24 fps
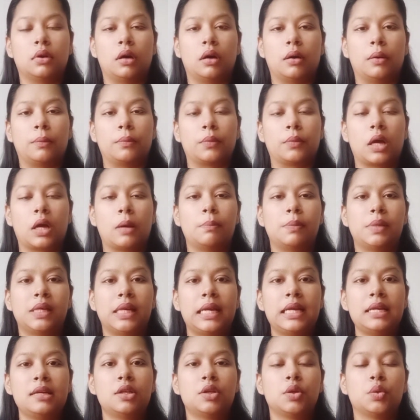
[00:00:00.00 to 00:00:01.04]

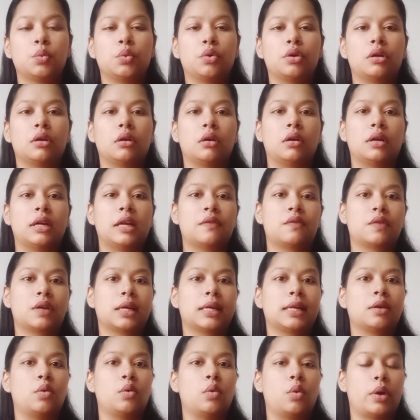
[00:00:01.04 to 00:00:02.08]
complaint, you would definitely
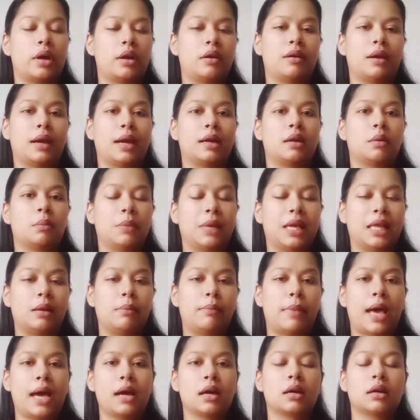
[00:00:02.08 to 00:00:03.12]
go and write a mail
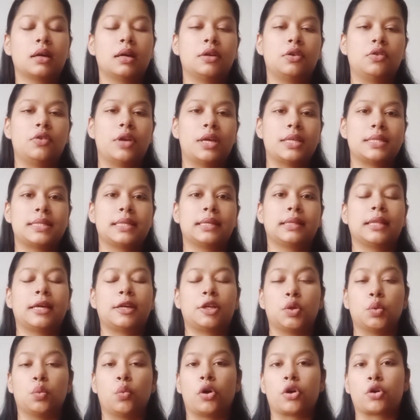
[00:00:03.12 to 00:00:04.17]
back addressing that you
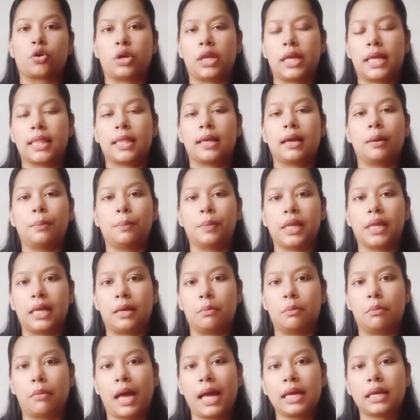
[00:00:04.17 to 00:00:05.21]
want to take the complaint
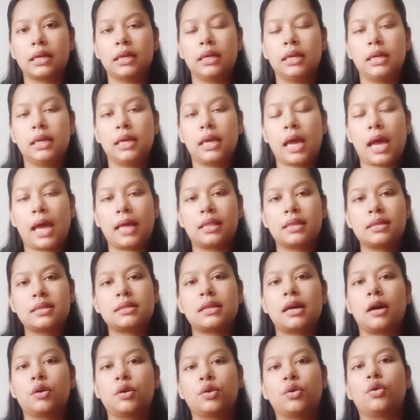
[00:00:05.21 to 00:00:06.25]
back, and this is
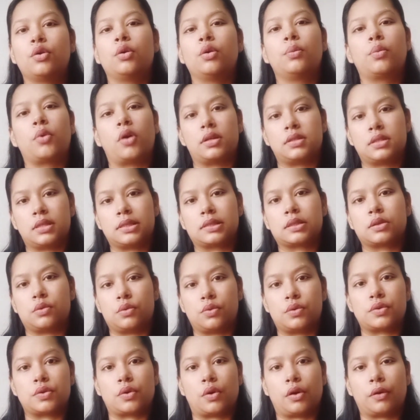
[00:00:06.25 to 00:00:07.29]
how the whole process
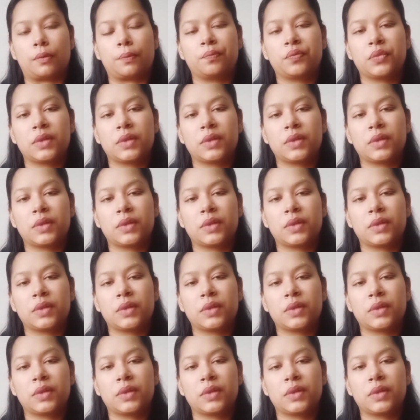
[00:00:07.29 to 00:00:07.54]
goes on.